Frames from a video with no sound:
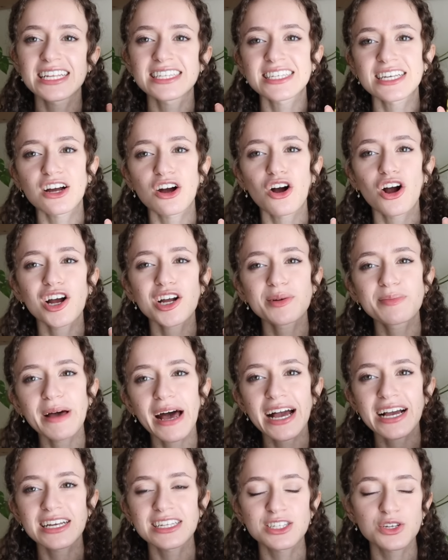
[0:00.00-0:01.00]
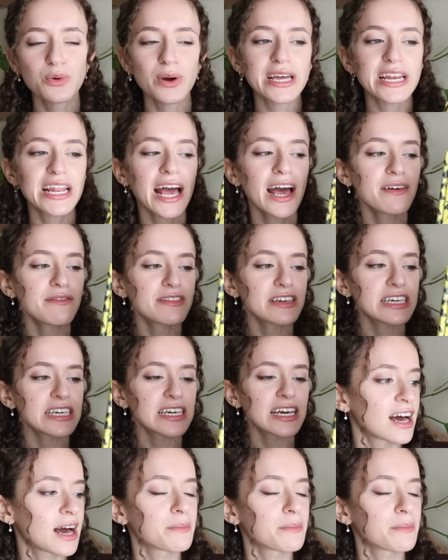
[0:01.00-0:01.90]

it's like a hardback, it's quite heavy.